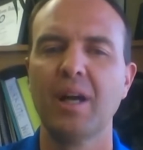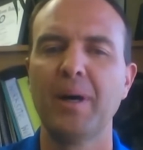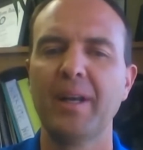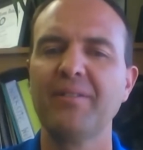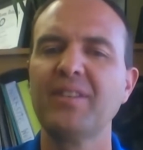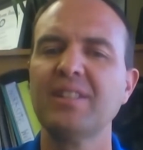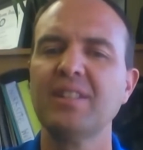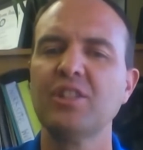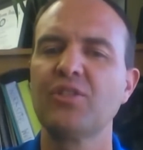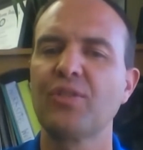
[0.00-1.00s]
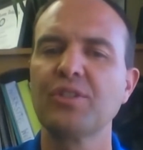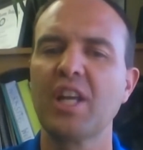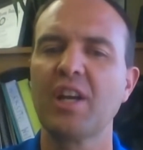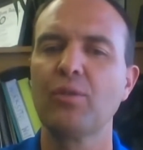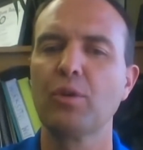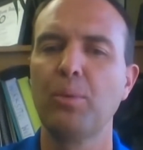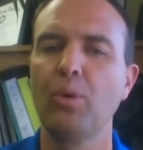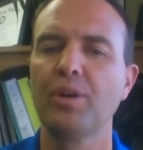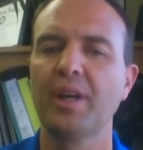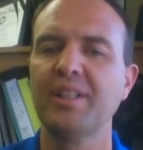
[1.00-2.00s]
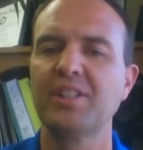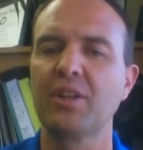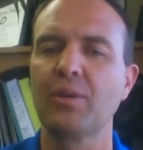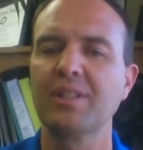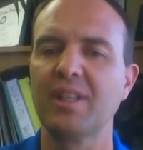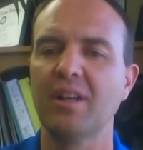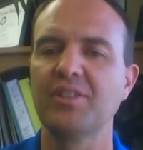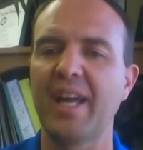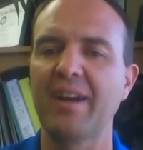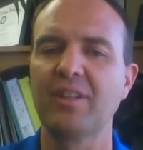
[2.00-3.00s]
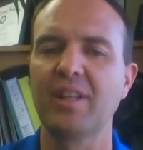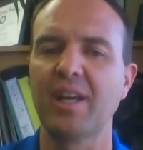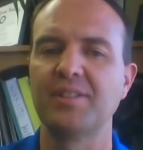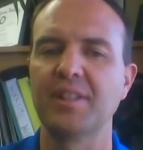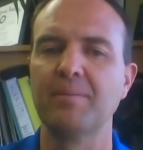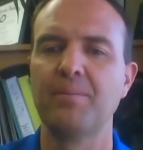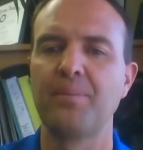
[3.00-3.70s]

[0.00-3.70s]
about FTC's first ever report on e-cigarette sales and advertising.